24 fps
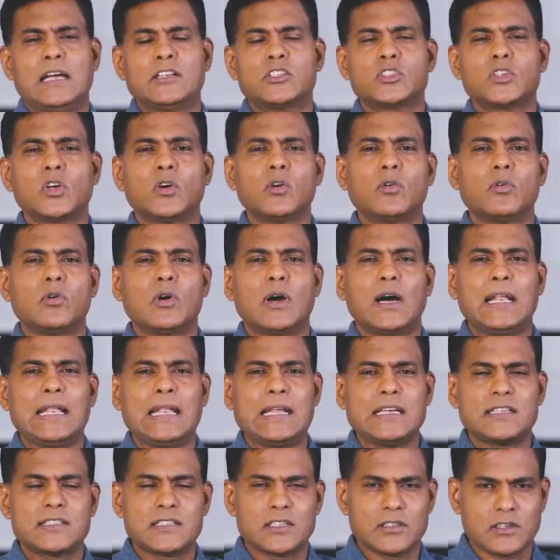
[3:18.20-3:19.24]
And so a
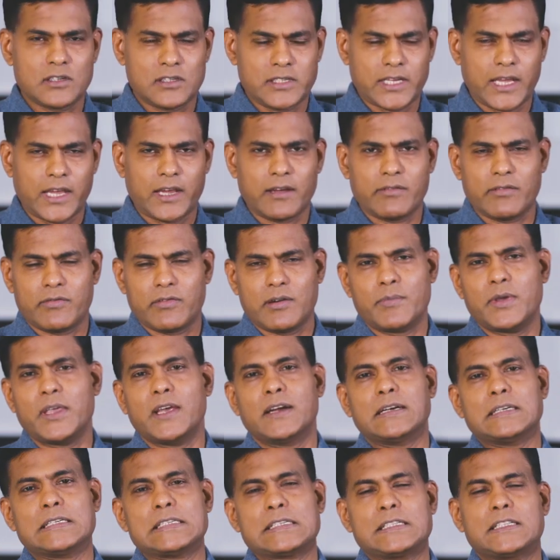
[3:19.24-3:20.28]
lesson to take from
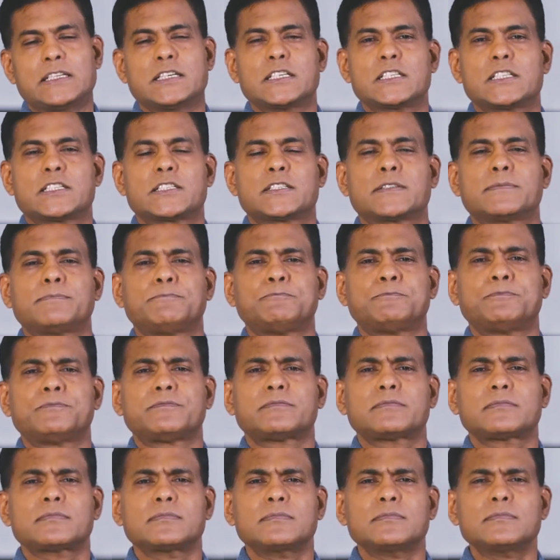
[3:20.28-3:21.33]
here is this:
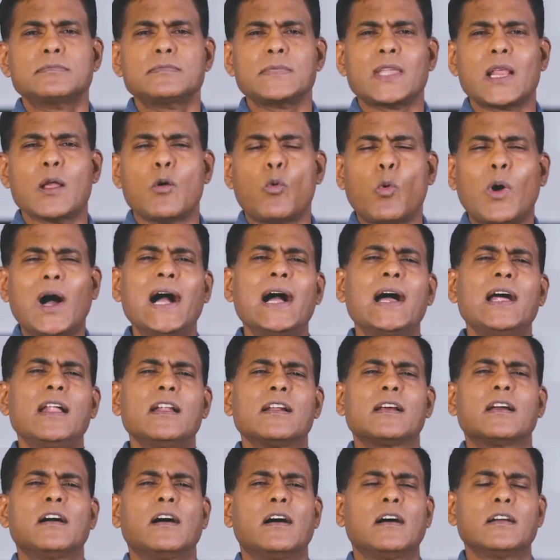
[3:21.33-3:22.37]

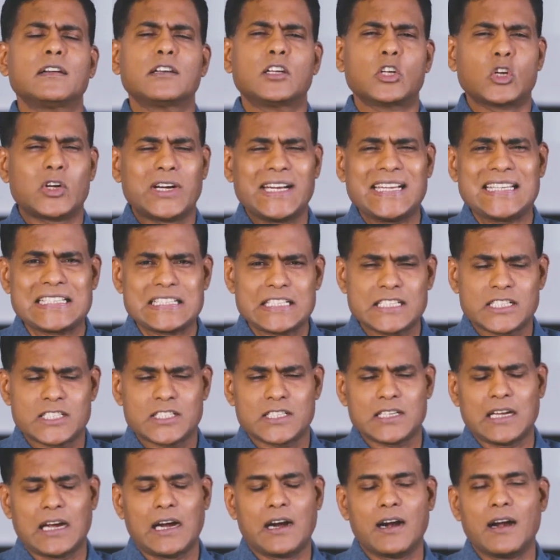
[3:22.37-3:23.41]
while God
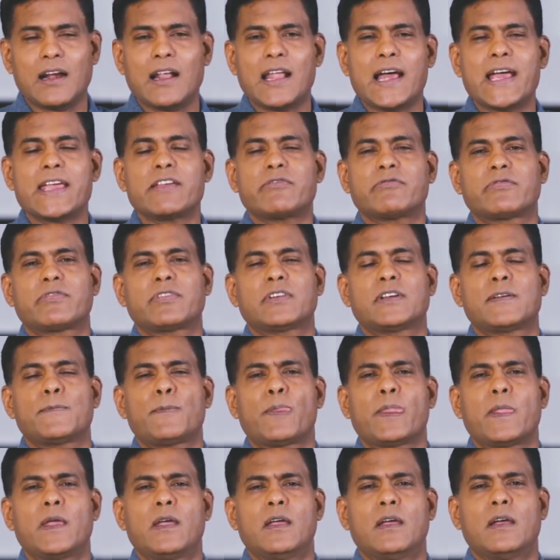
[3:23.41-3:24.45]
graces our
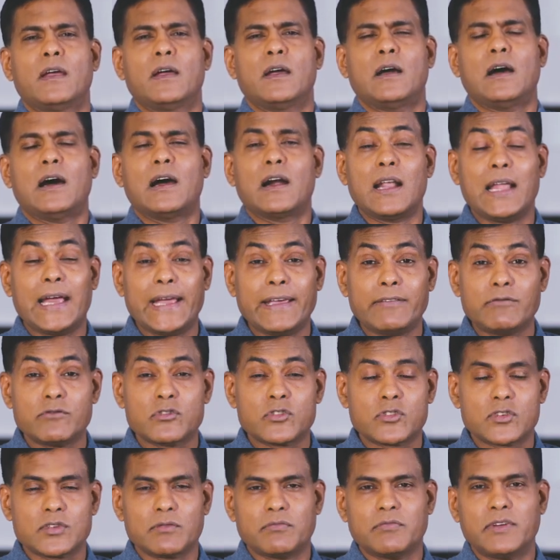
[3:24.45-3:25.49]

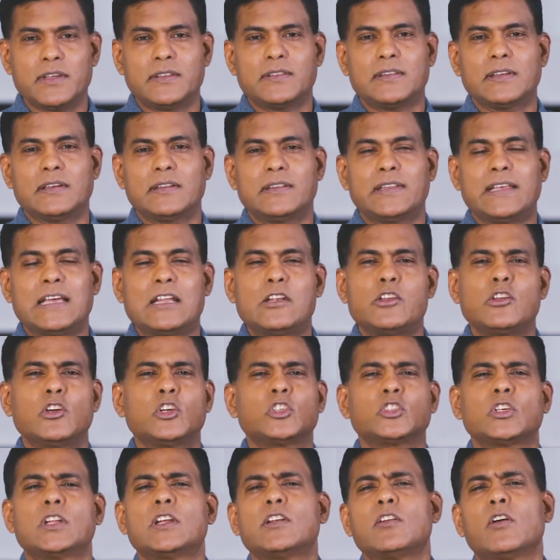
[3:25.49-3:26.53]
lives with the
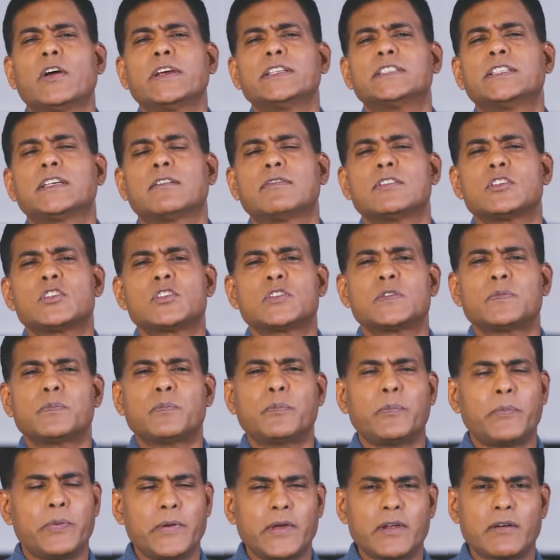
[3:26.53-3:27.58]
unusual anointing of the
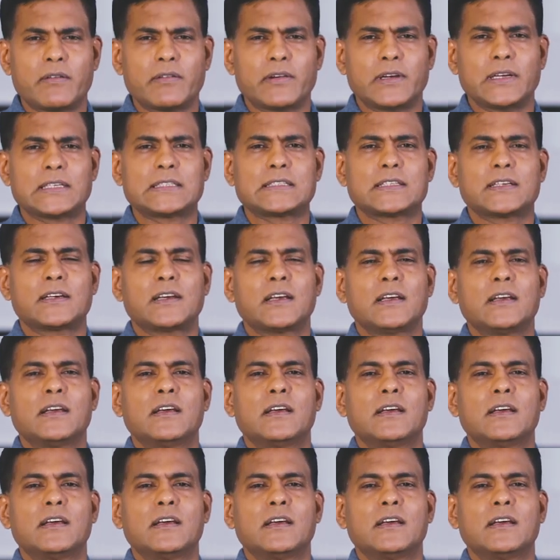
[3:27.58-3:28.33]
Spirit,